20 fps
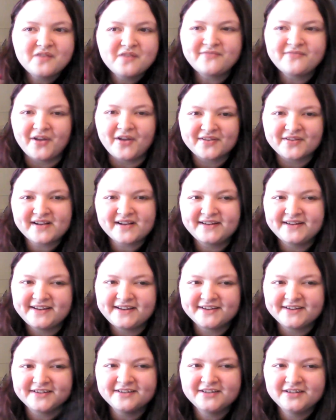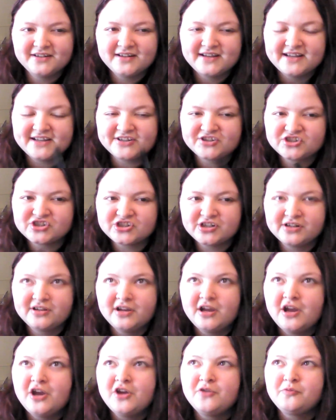Fall's kind of here-ish.
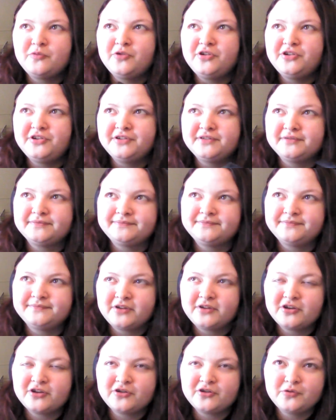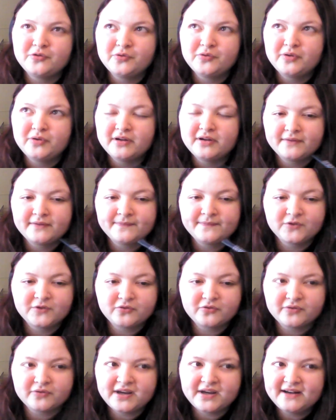We'll do
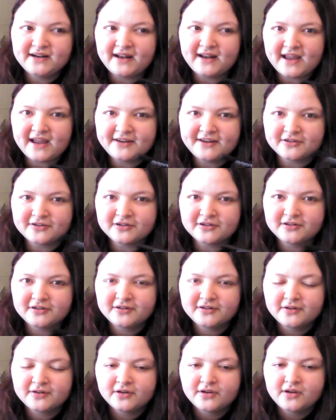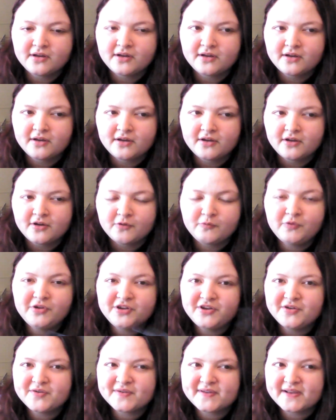green liner. We'll
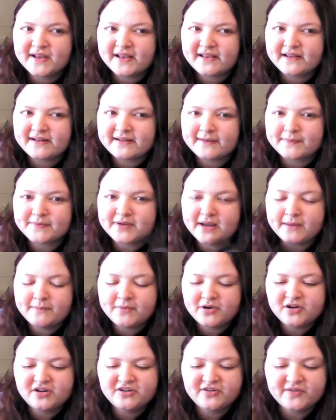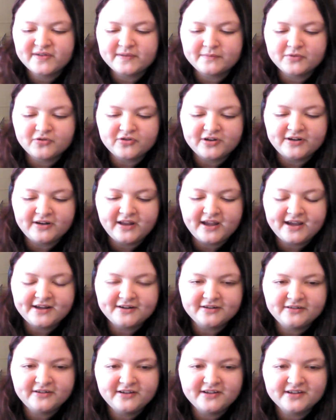use this in September, do some green
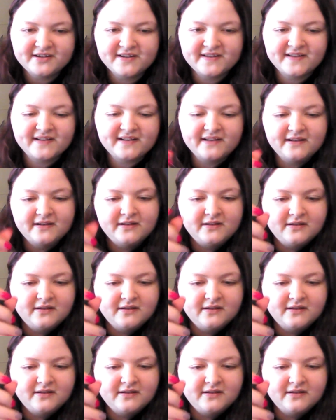liner looks.